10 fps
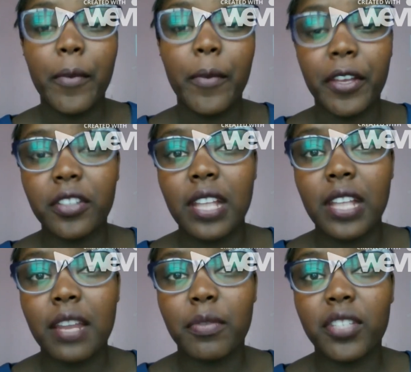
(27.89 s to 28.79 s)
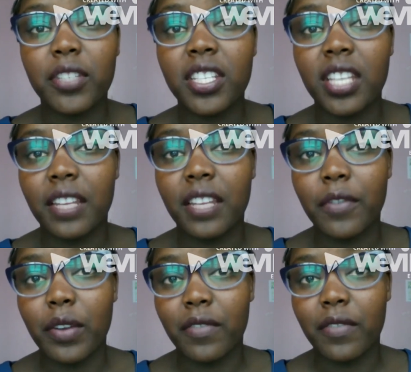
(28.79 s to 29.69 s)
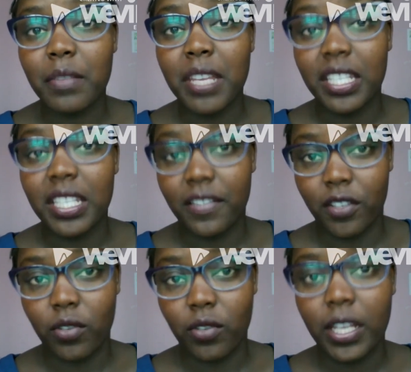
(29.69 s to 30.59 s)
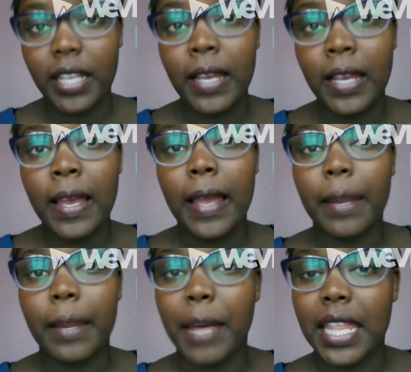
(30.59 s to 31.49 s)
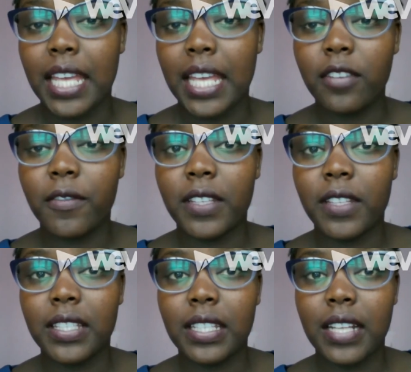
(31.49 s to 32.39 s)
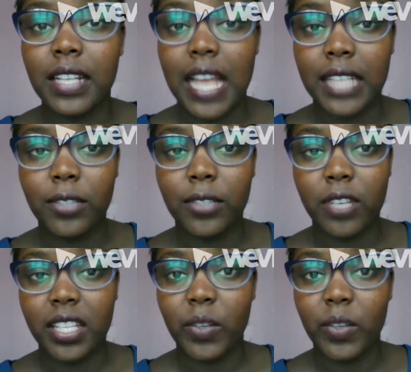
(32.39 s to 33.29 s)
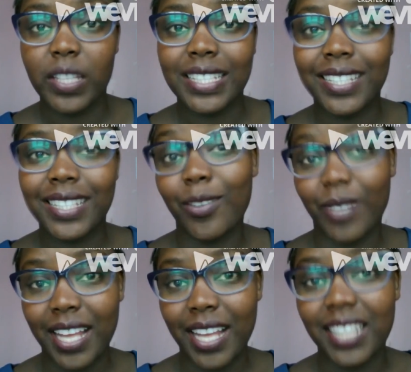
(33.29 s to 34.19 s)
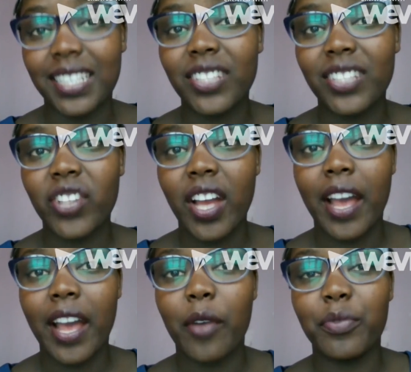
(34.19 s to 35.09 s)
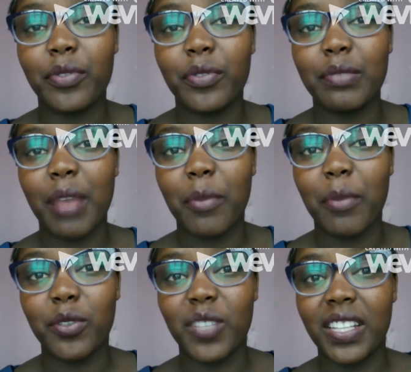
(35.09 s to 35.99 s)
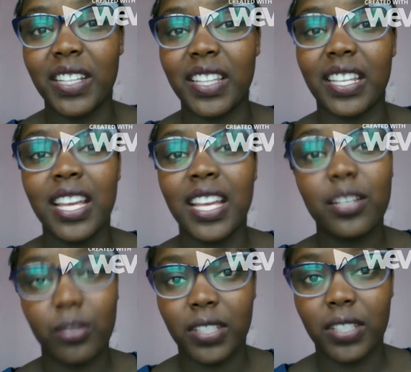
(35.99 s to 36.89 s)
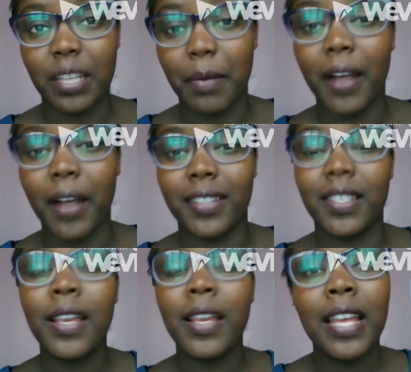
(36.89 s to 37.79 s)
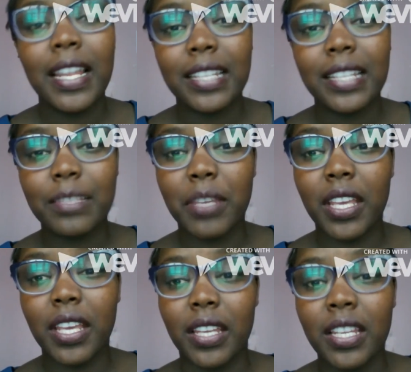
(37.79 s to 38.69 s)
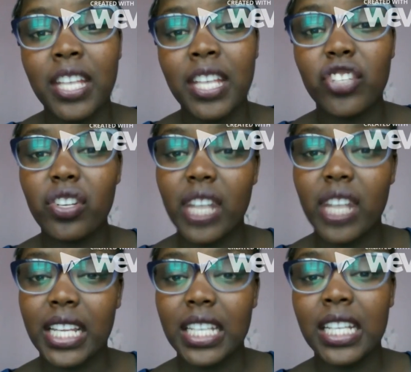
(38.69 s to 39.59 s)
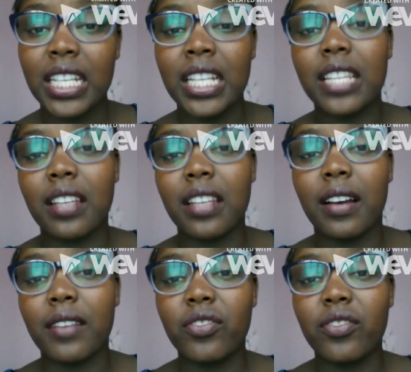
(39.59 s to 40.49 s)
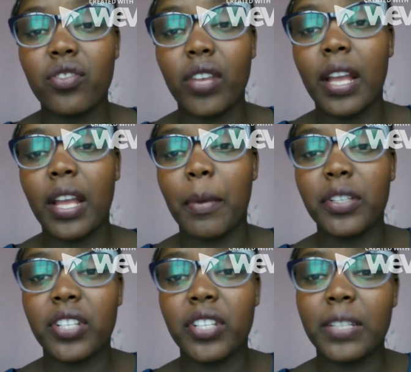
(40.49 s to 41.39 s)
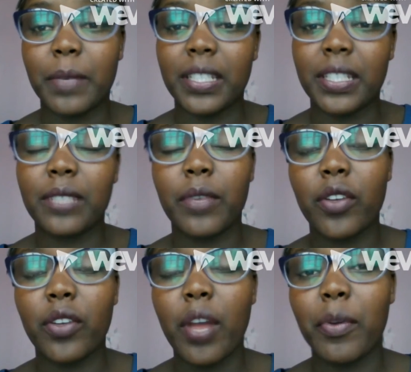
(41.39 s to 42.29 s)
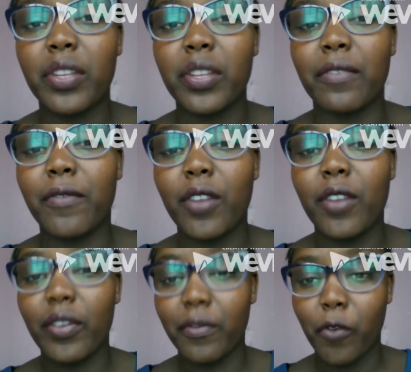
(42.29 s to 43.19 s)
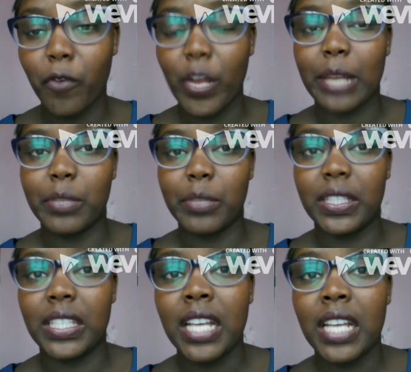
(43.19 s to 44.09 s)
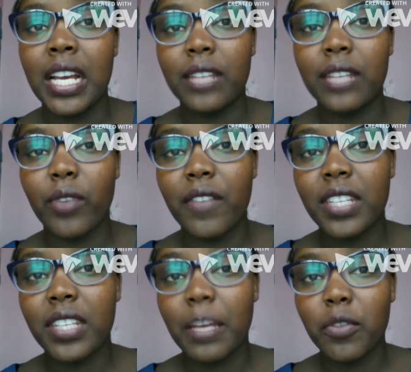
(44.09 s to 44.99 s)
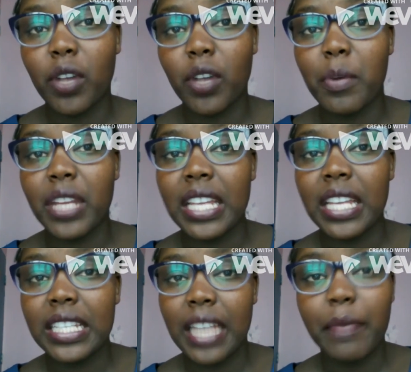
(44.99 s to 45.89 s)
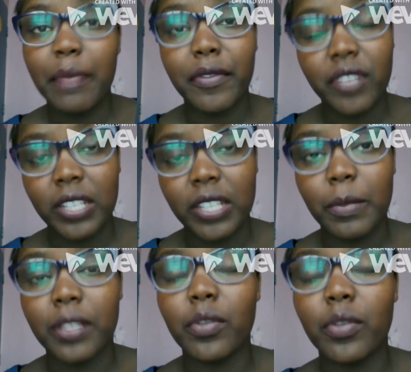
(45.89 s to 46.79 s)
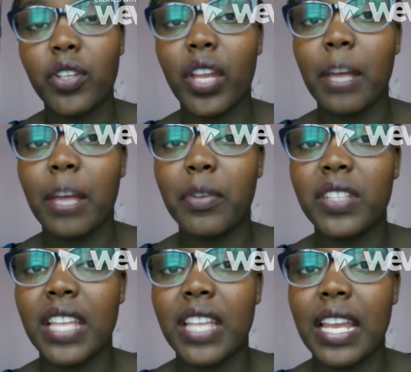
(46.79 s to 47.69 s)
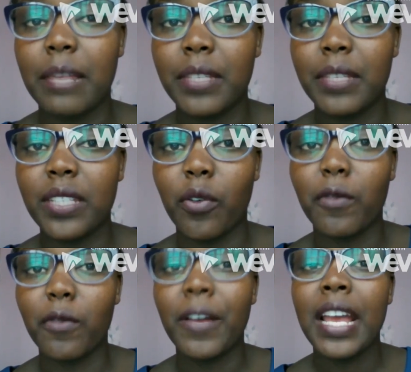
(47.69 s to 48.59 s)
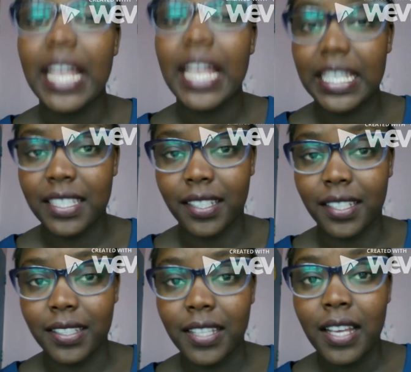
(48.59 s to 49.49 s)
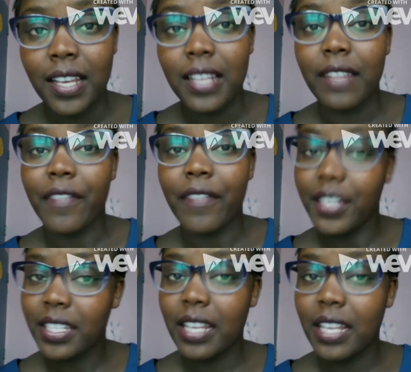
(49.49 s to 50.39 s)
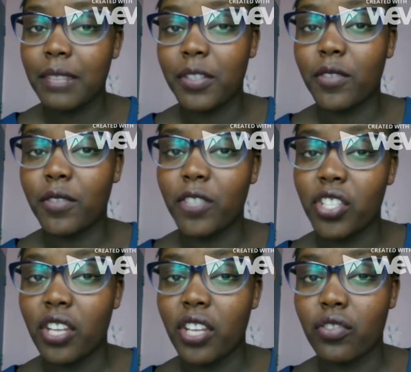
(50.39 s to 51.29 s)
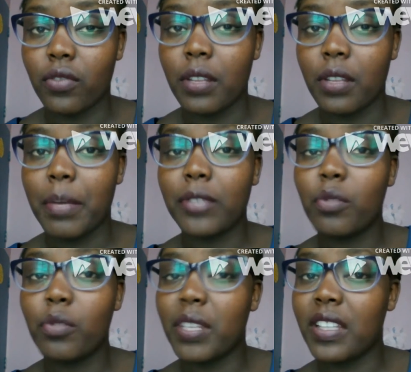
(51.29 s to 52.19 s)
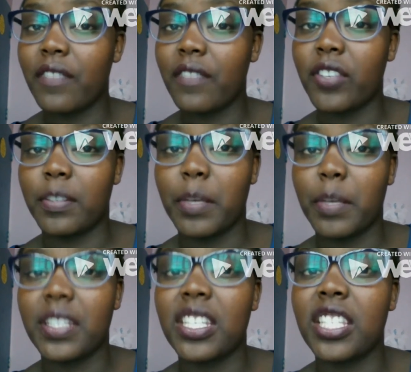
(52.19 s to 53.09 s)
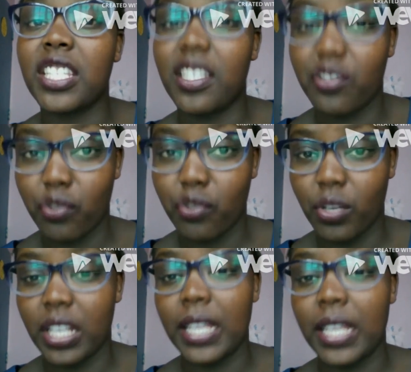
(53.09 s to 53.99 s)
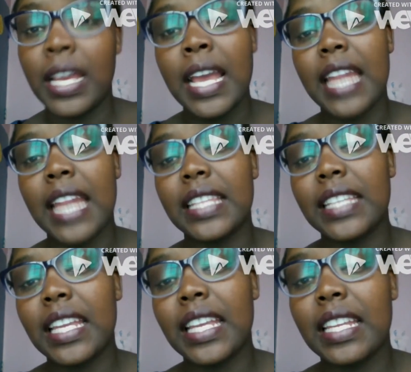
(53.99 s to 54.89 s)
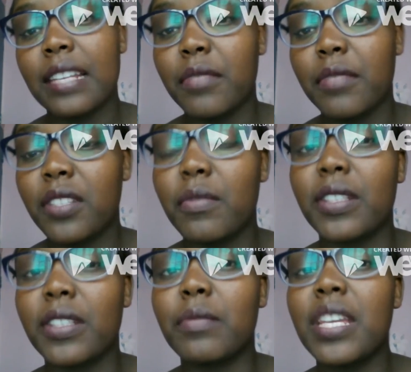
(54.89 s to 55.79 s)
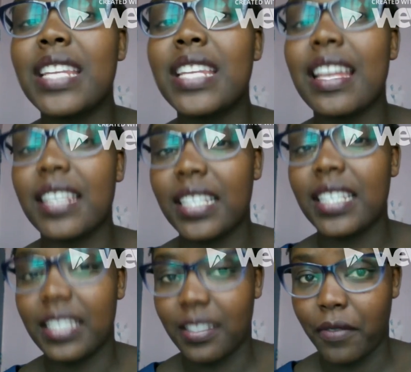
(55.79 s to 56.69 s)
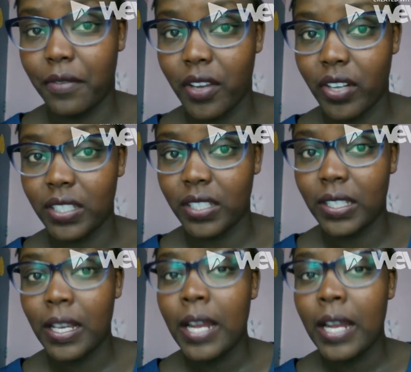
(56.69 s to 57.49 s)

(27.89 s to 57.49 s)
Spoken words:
We're going to learn about each and every one of them individually, and by the end of this class or this online lecture, I hope you will be able to tell the torts apart. Let's begin. Generally, talking about trespass, we're talking about the following four elements. So every time we talk about any type of trespass, we're talking about the element of intent. The first element of intention, the person must have trespassed intentionally, and the second element must be direct interference.